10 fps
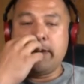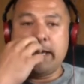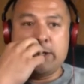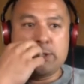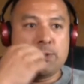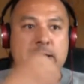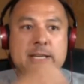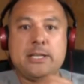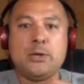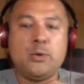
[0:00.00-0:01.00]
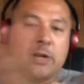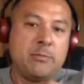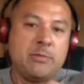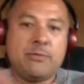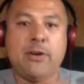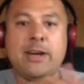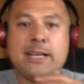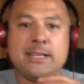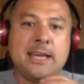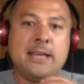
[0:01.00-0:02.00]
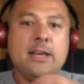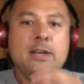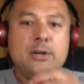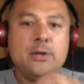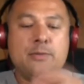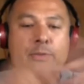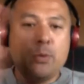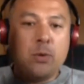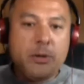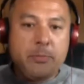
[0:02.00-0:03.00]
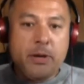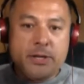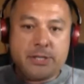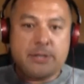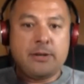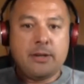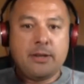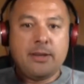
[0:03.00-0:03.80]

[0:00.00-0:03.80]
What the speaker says: at Council Tax, Local Government Finance Act, look for the word person.